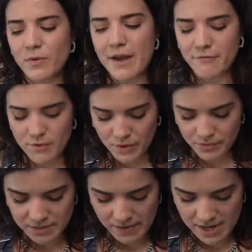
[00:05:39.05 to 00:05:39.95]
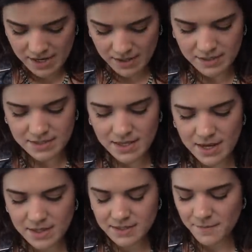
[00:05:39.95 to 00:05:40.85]
Everyone was making these
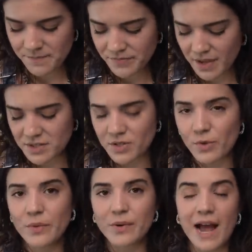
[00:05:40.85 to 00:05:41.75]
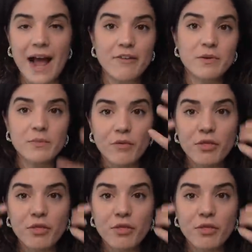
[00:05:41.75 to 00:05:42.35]
things, and so we would have people